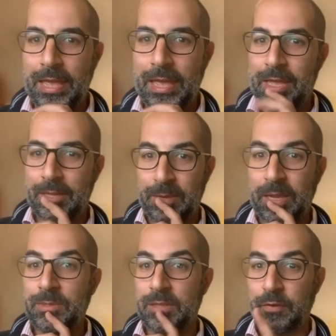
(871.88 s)
it
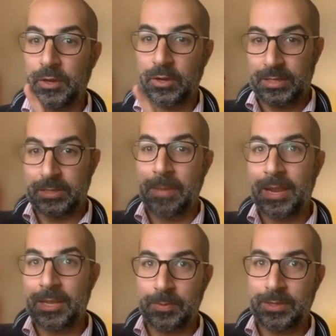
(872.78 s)
becomes difficult as a
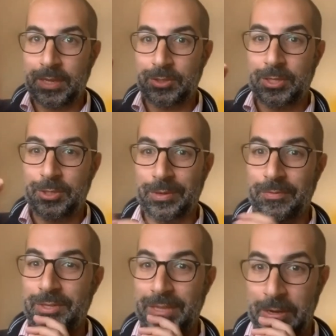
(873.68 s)
management actually to even
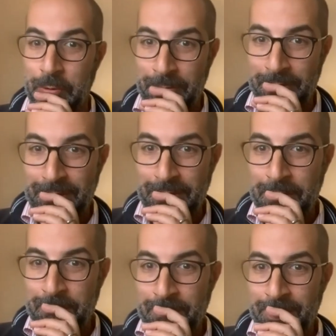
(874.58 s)
say no.
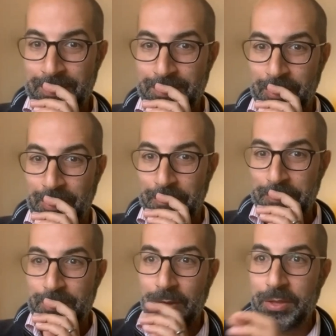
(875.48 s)
So
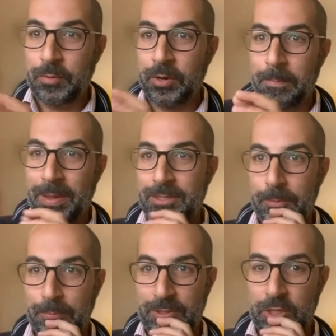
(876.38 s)
I think we're in a better
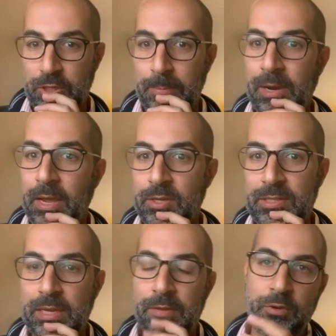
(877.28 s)
position, but I
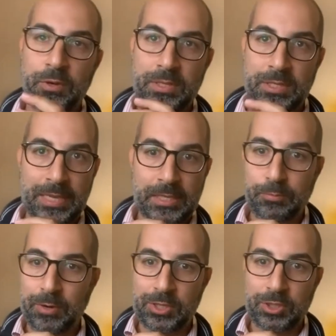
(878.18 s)
understand if you're in sales
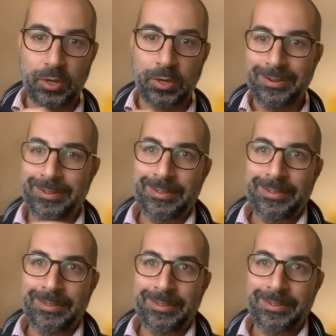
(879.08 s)
pressure,
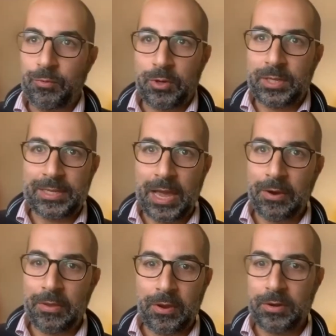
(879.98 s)
quota
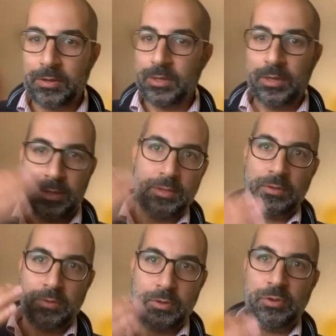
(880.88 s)
carriers,
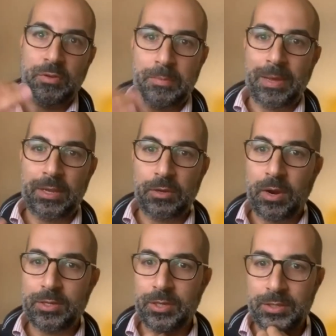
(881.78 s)
you're driven by the
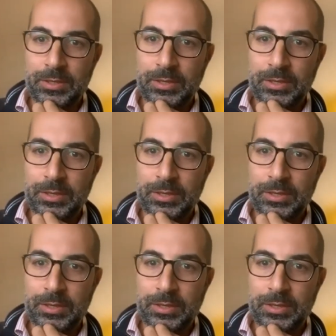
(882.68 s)
quarters,